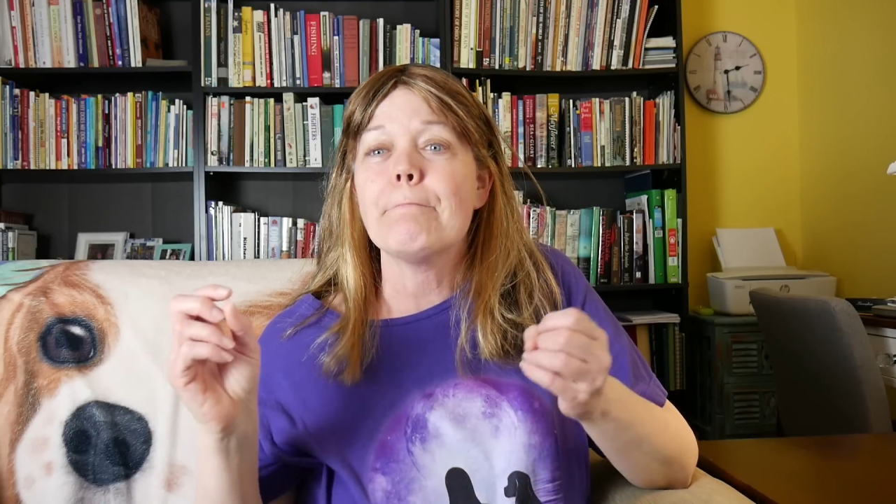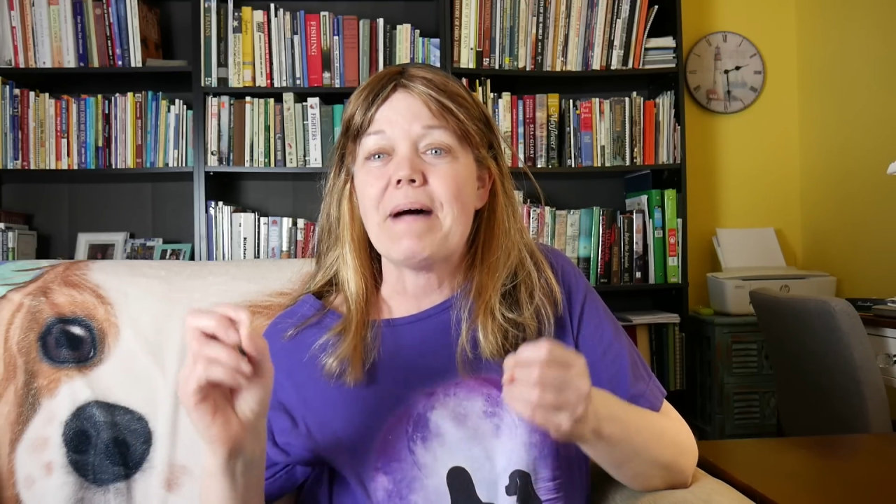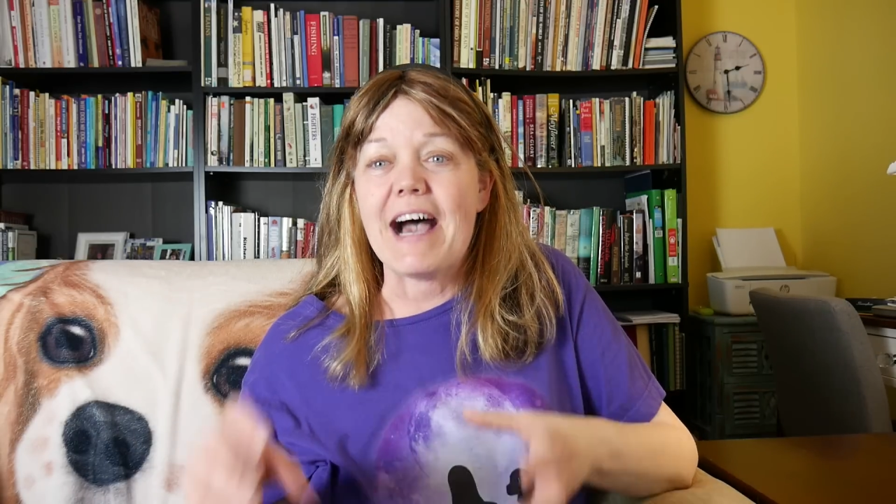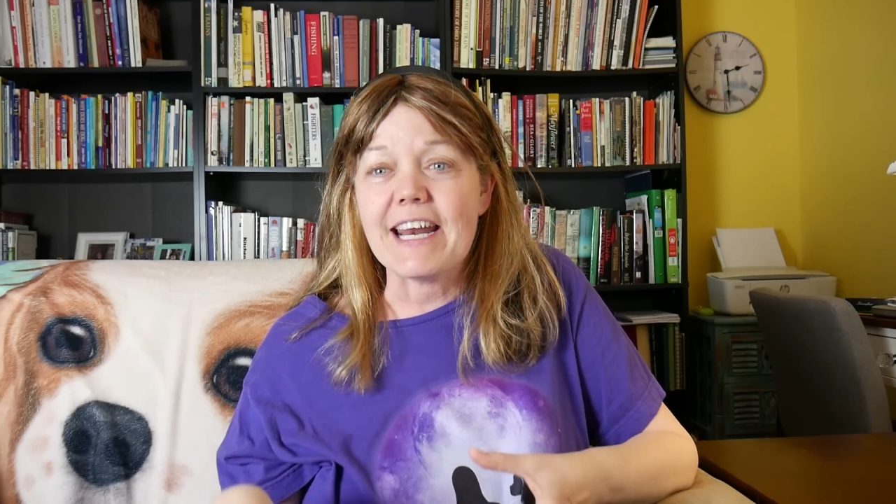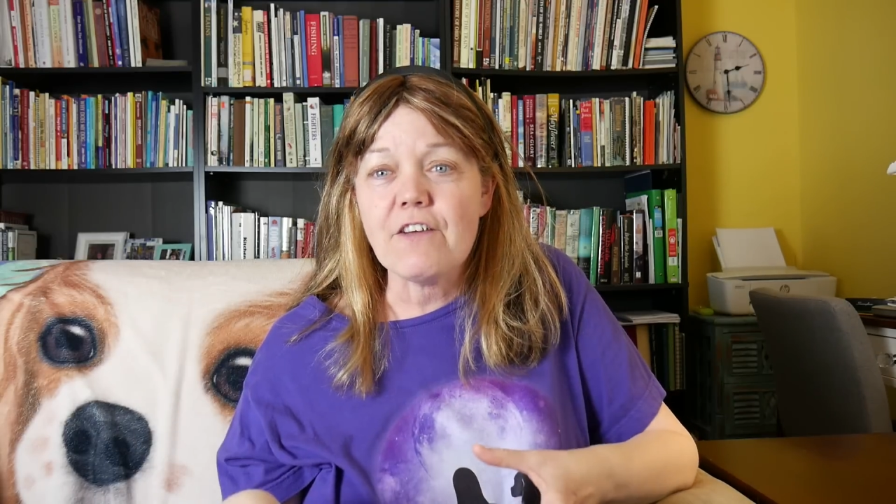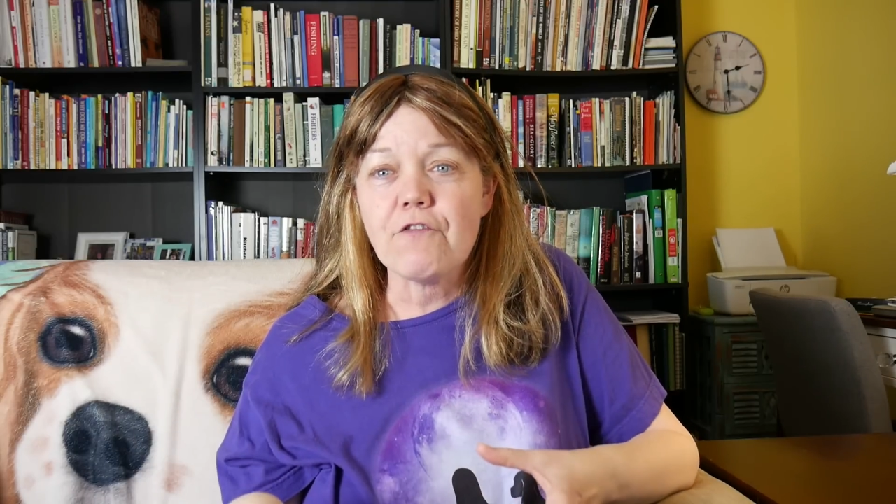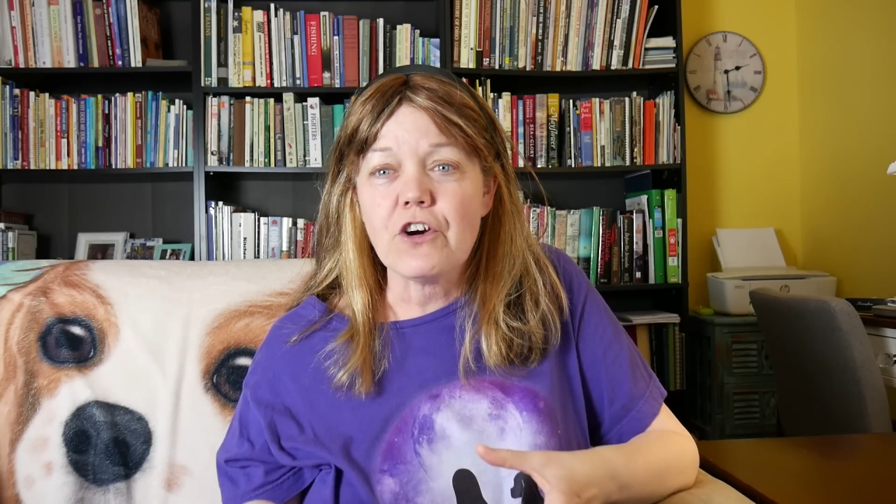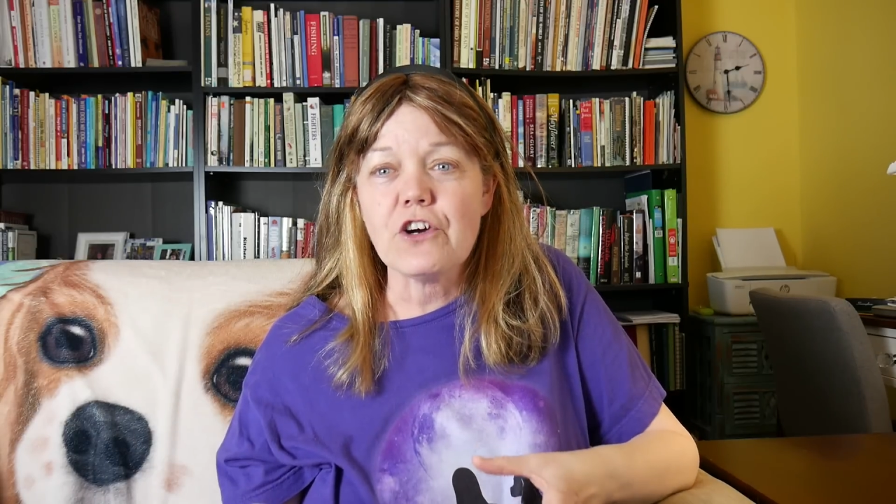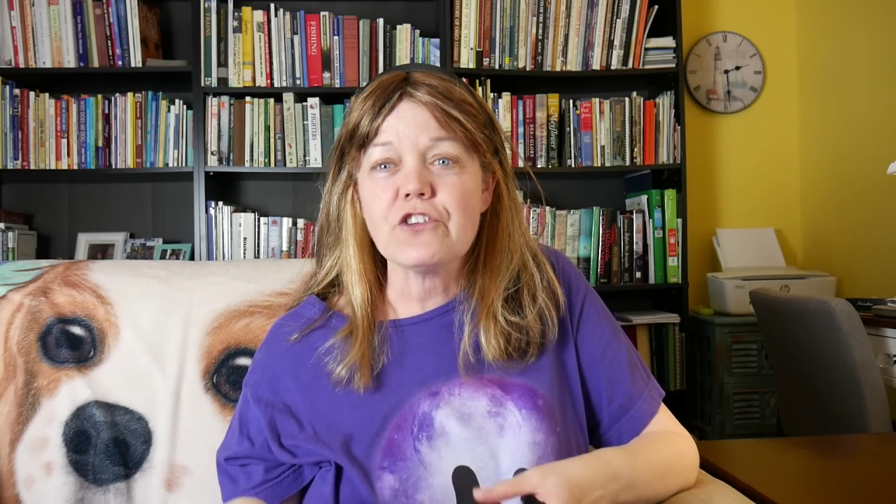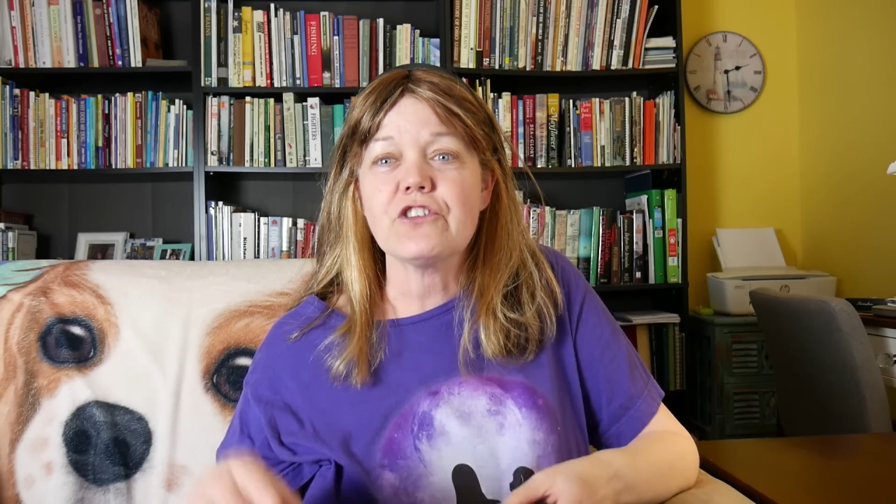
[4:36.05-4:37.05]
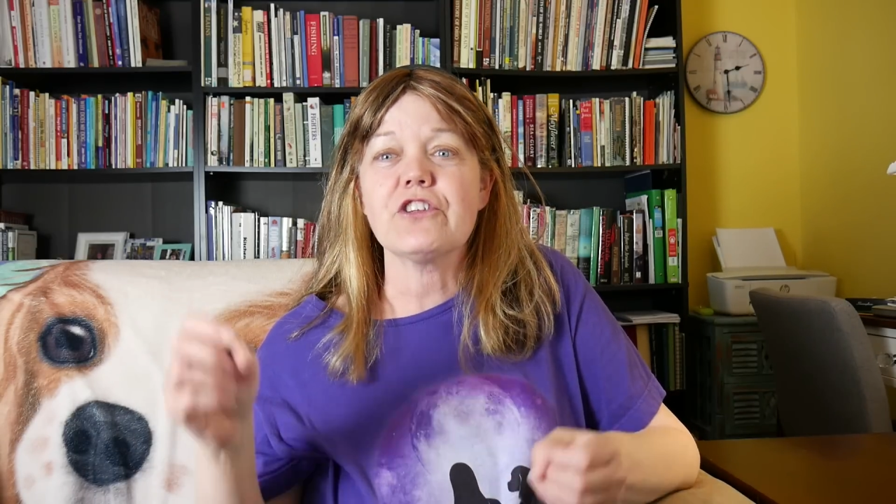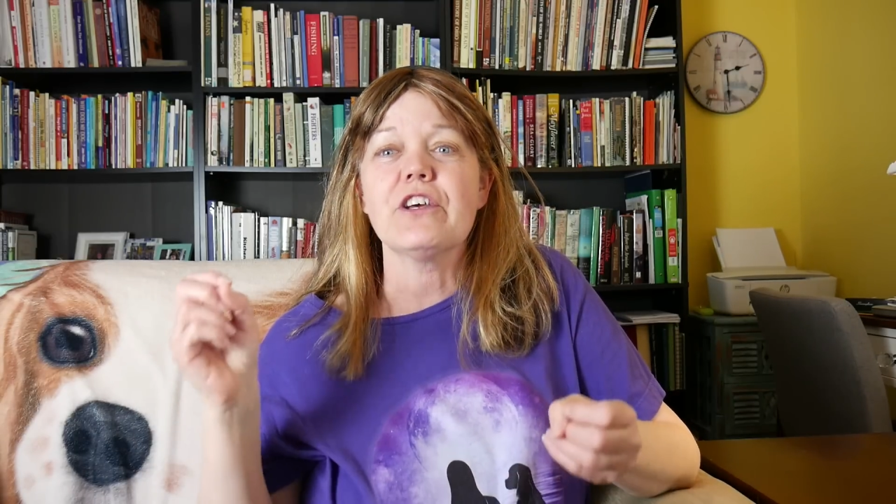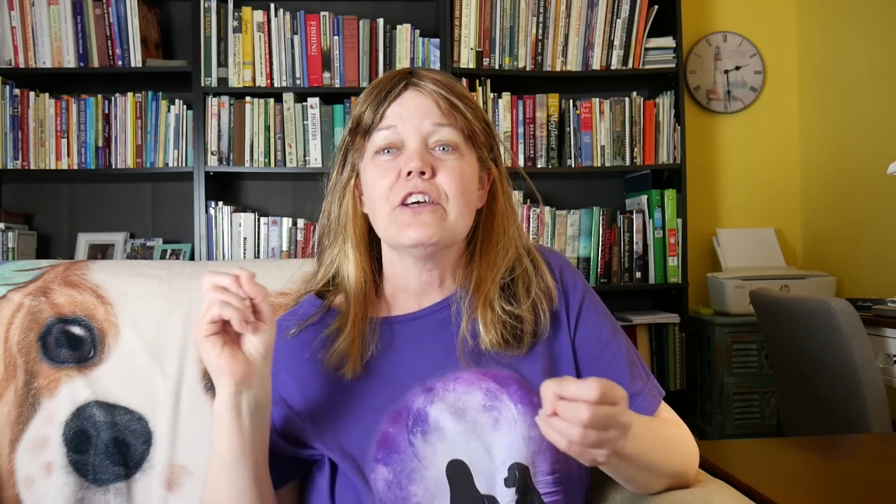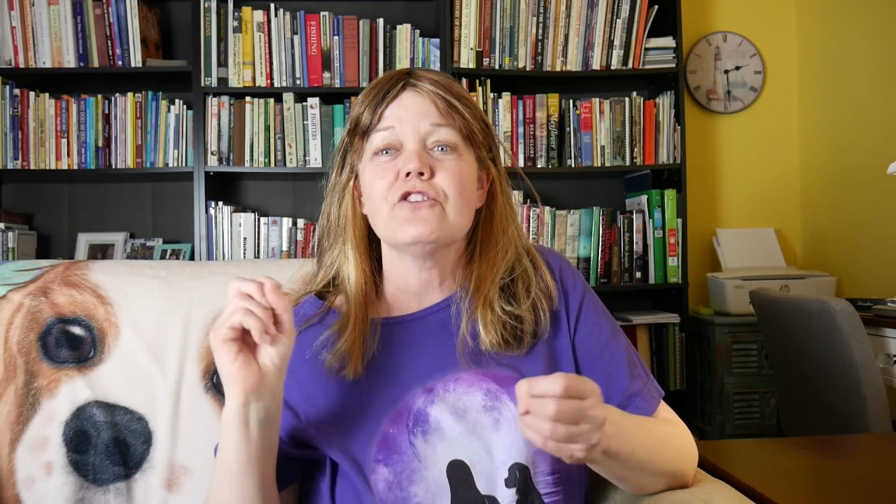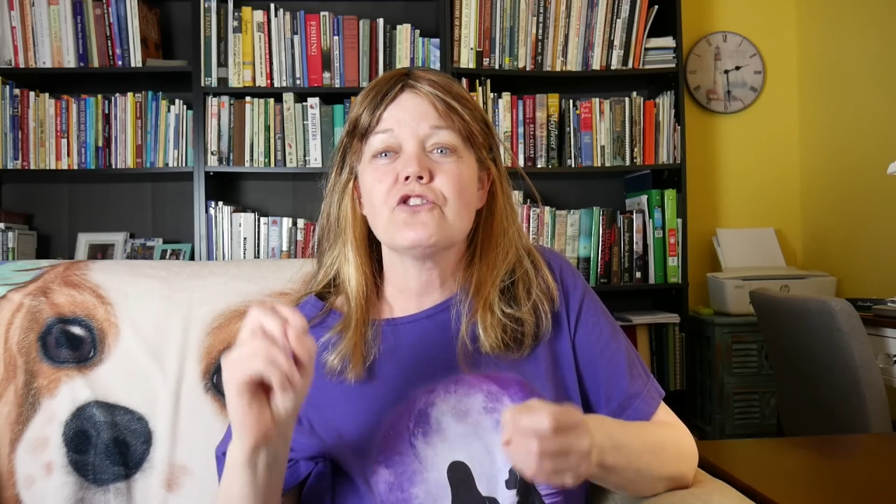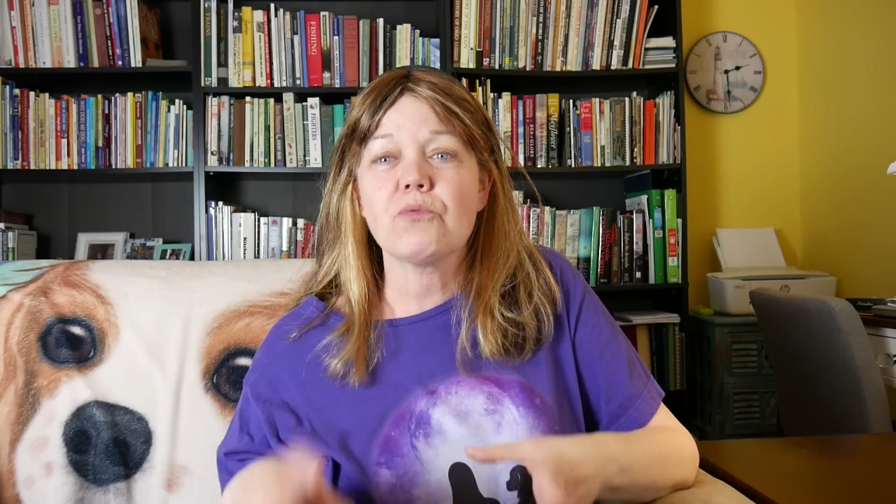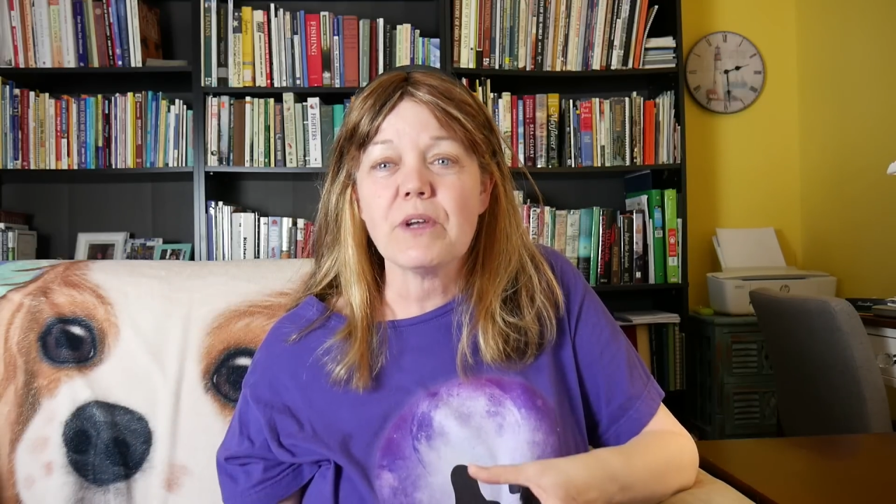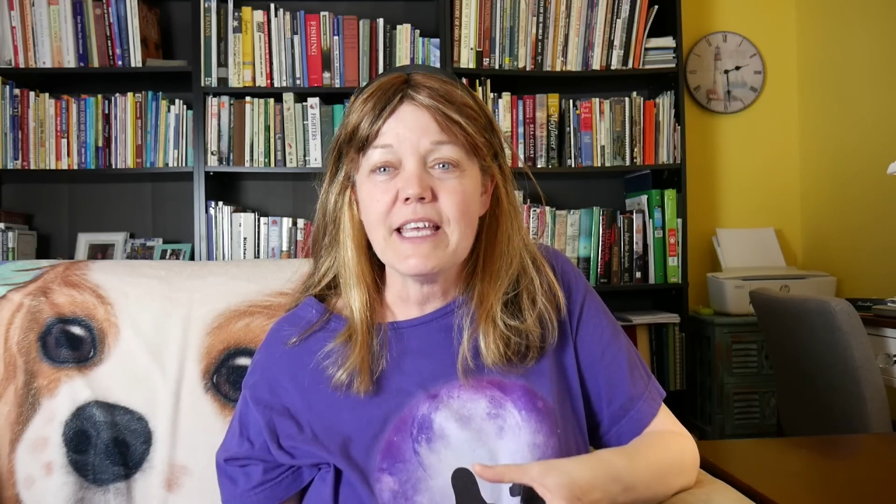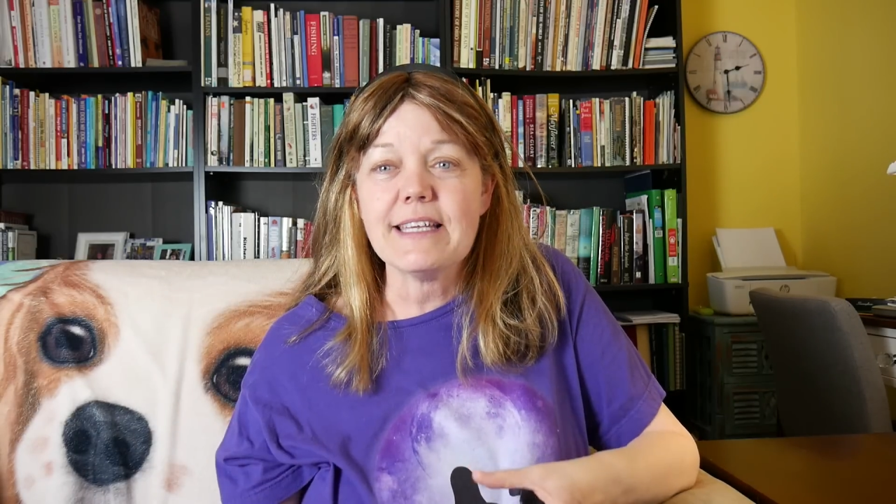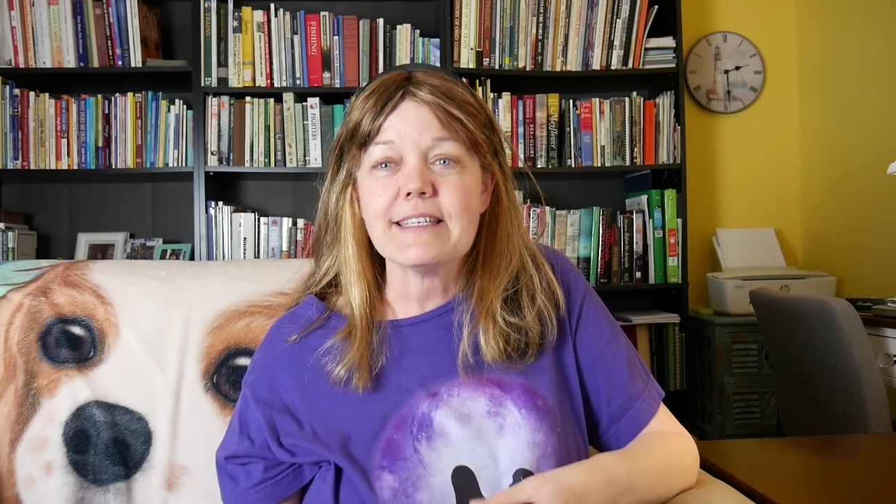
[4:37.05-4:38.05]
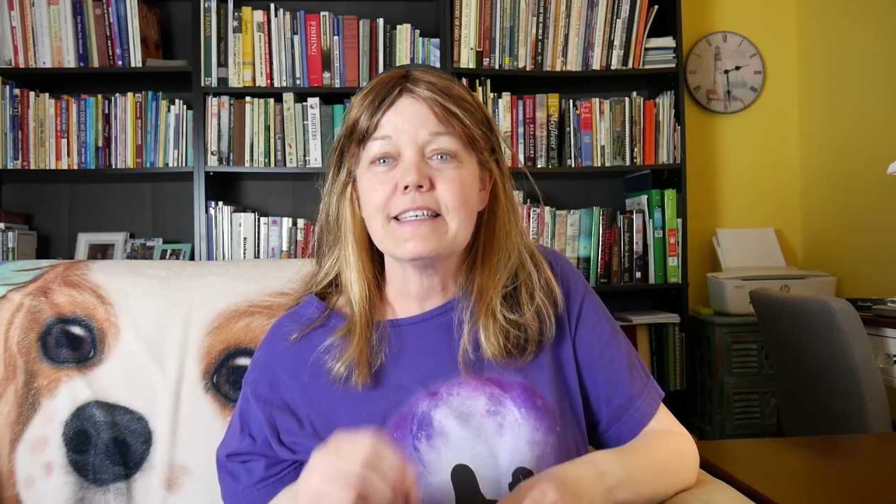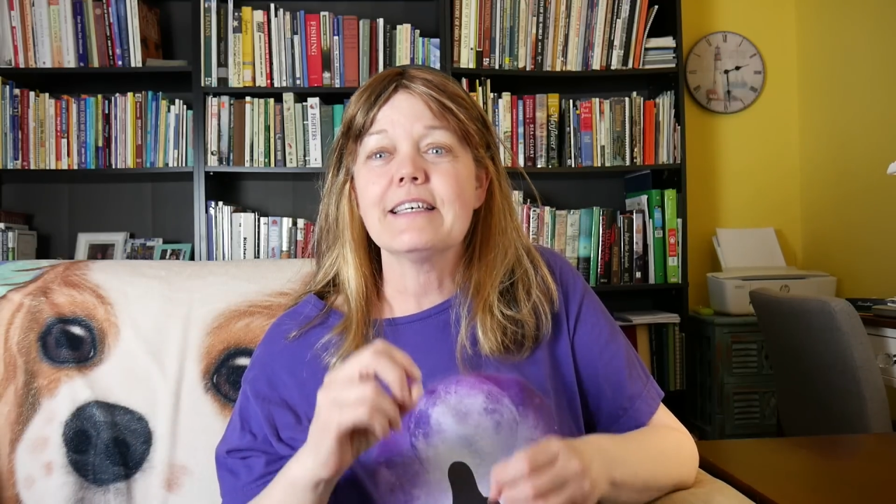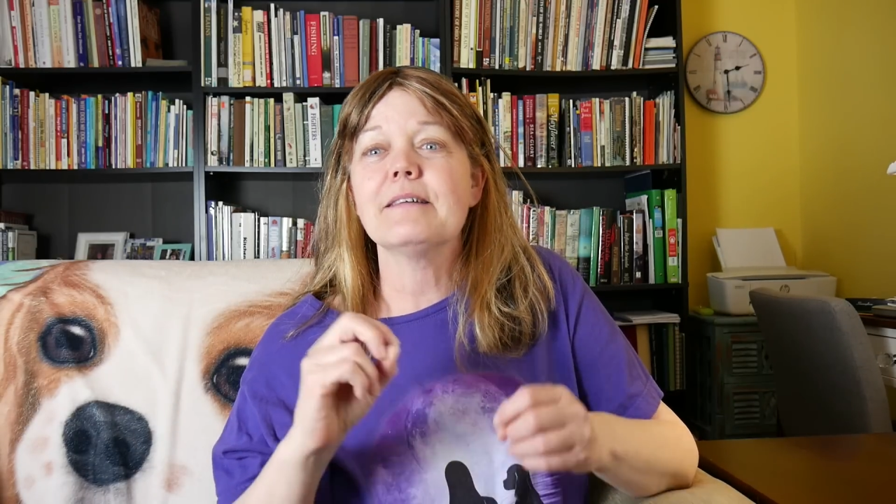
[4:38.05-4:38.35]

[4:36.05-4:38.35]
potty first, treat,